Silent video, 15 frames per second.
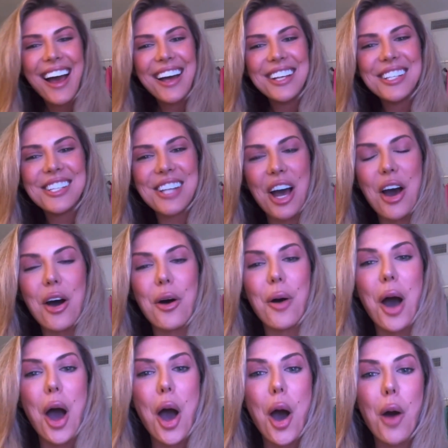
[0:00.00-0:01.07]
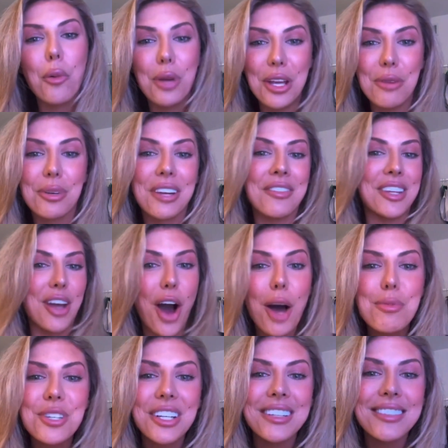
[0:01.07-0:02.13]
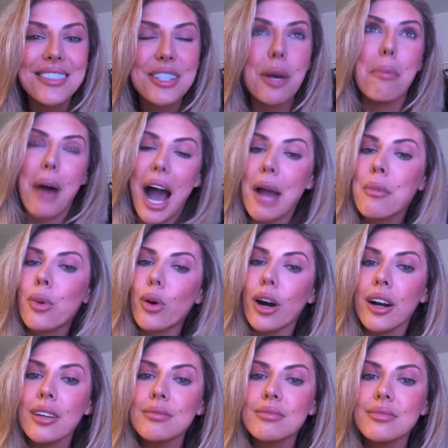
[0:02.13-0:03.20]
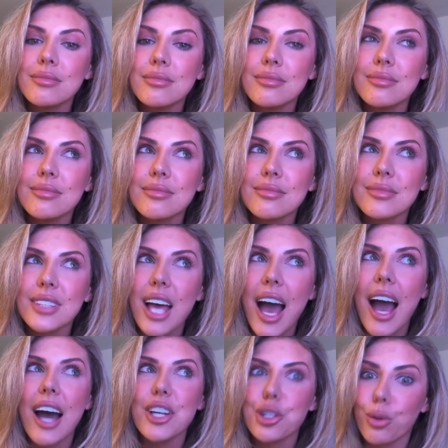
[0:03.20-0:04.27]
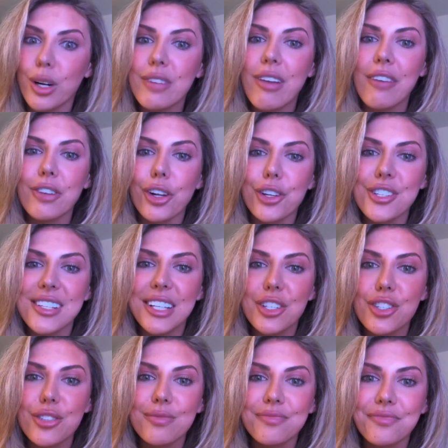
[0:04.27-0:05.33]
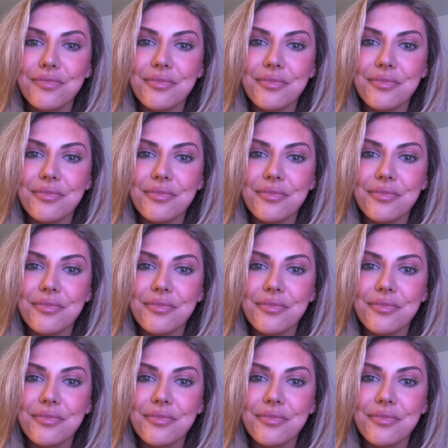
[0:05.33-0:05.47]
So we were given the option to buy more at $25 each.